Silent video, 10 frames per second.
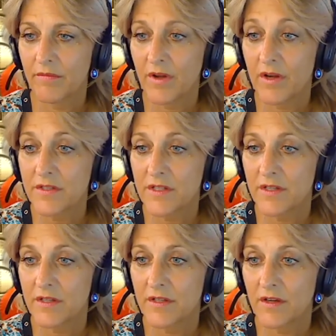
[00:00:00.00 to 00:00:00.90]

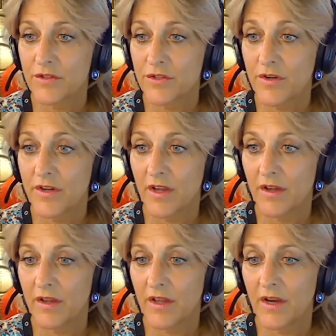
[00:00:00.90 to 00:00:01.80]
Casa Australia,
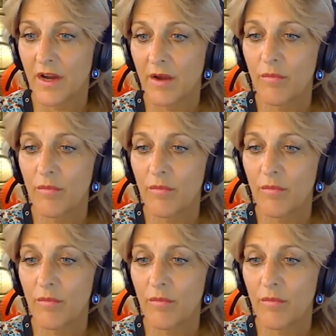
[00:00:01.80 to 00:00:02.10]
and I yeah.